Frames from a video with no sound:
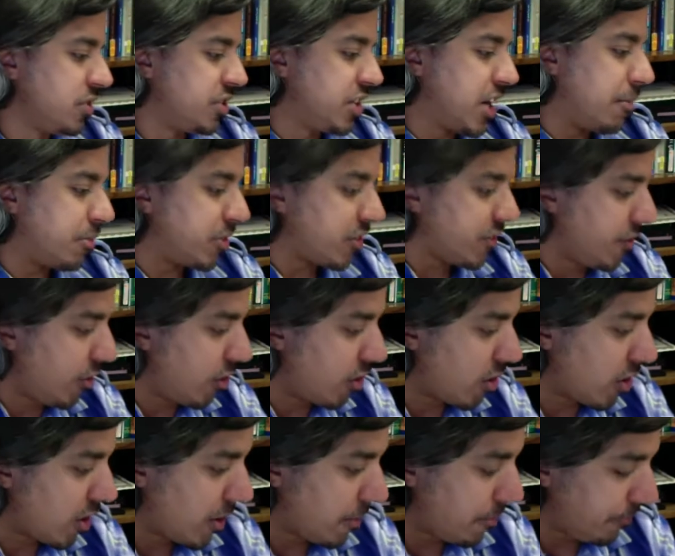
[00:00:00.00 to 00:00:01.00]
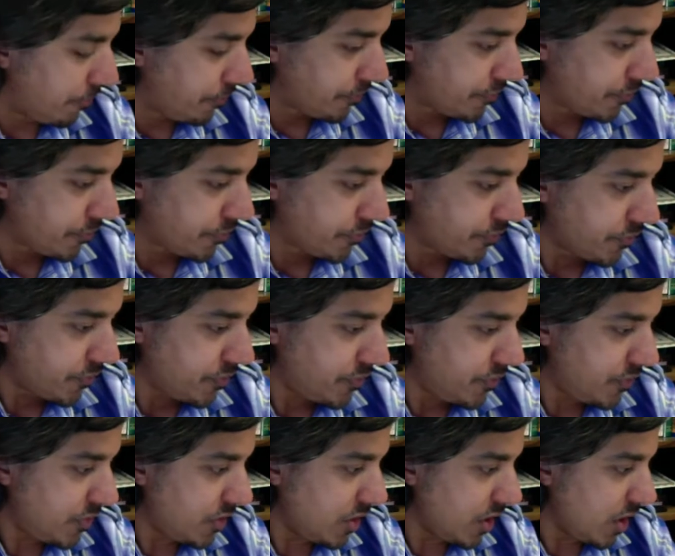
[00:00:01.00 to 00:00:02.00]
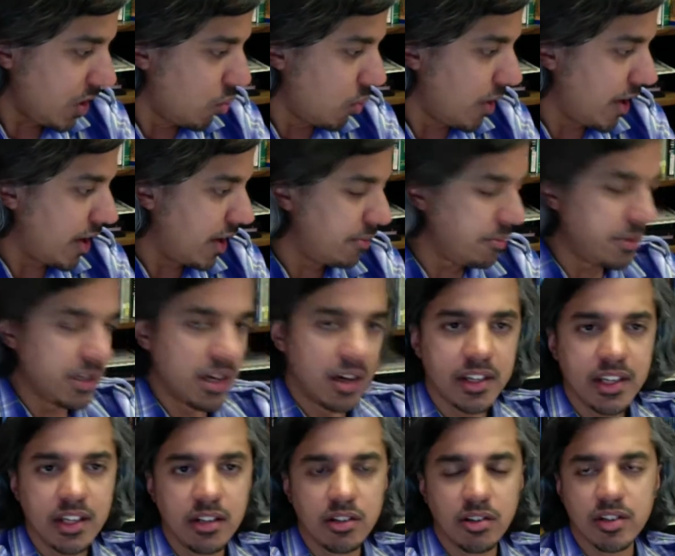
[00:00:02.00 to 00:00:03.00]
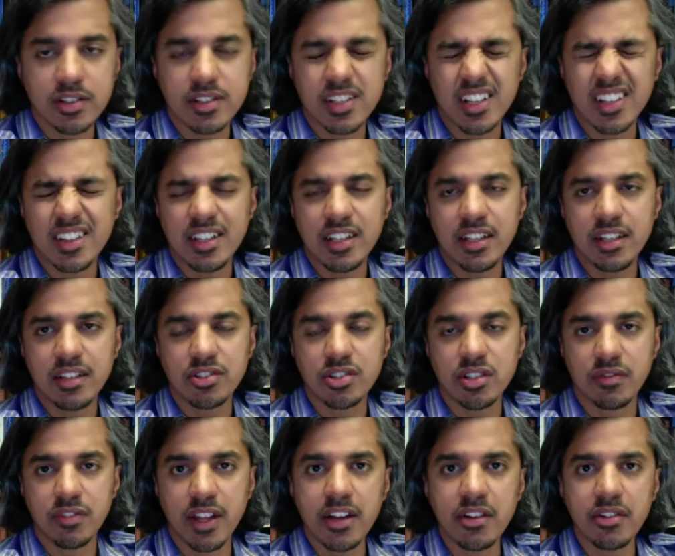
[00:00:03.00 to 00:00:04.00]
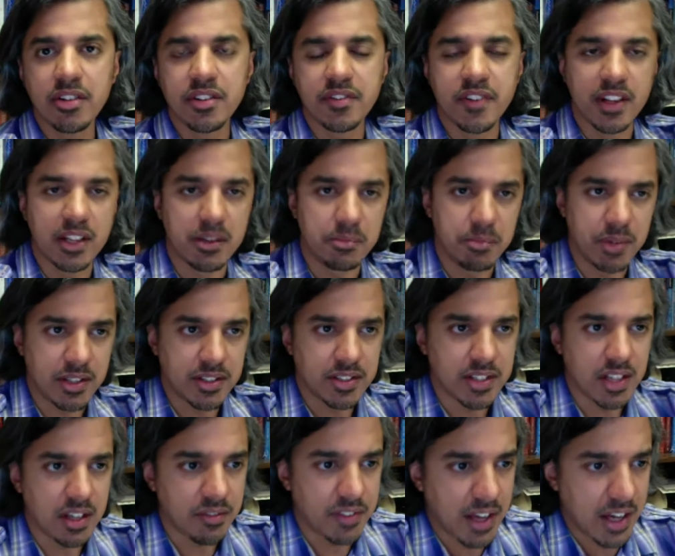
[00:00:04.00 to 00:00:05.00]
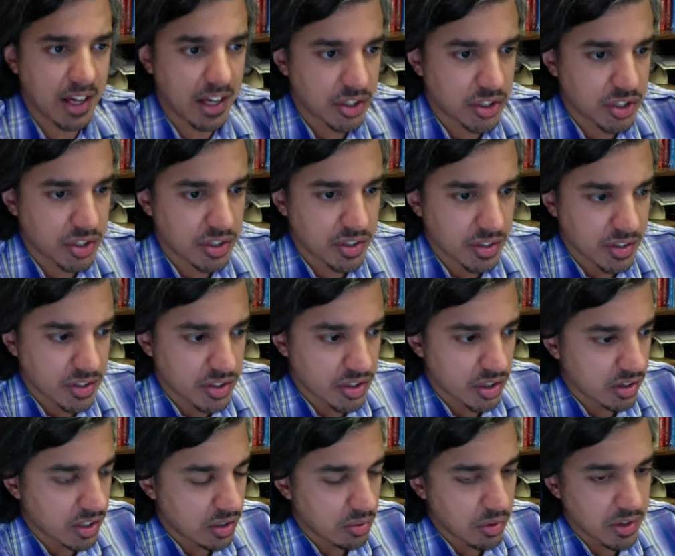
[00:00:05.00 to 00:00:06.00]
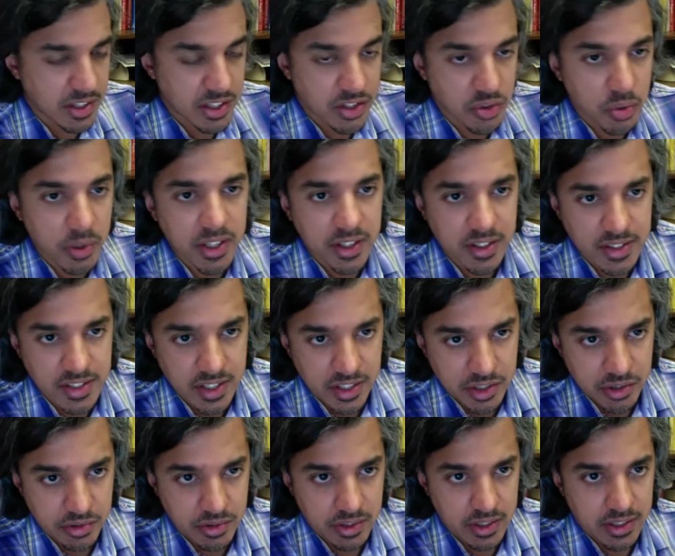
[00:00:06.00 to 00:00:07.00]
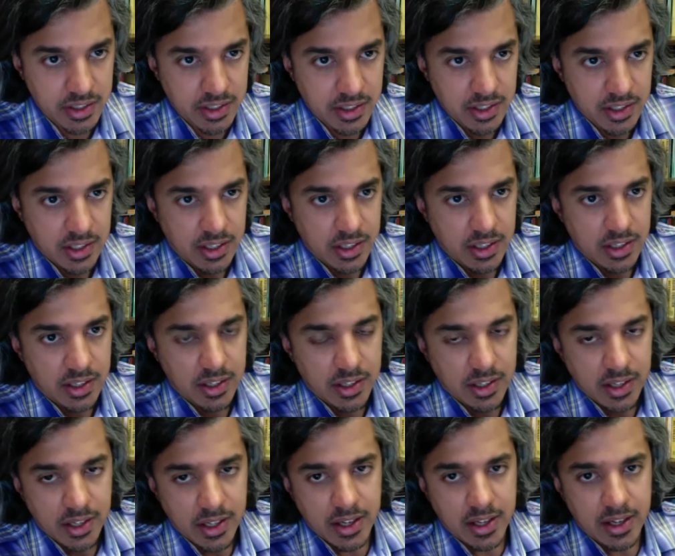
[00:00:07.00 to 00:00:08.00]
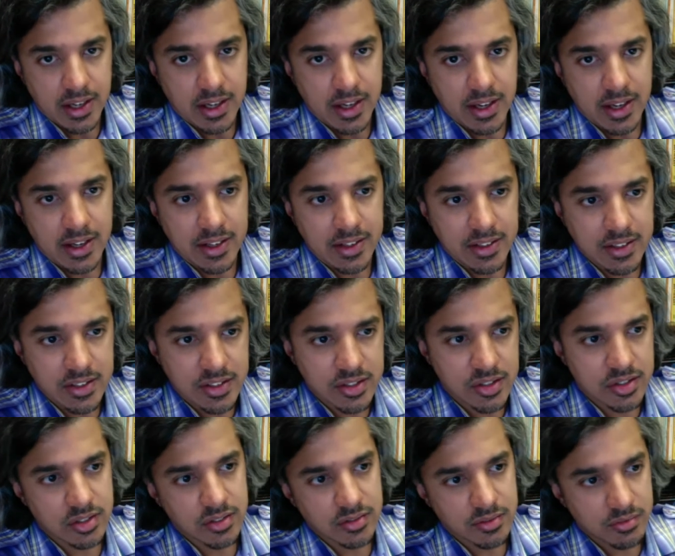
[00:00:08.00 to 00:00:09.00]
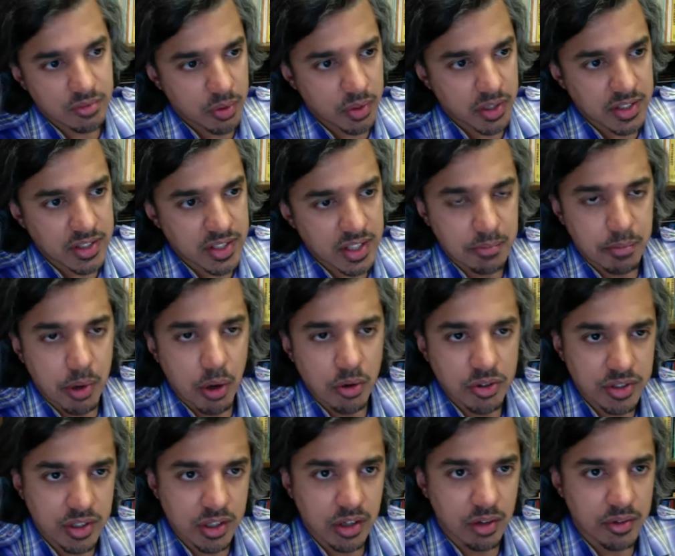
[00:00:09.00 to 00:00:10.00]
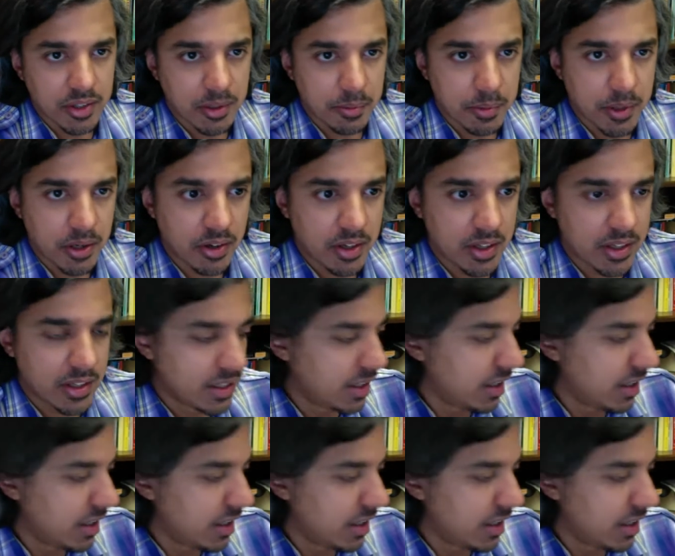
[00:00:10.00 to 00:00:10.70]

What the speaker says: chapter 4, when Bianchi looks at the sort of later development of the Hajj, certainly within the 20th century, and it's sort of what we can say the post-colonial period.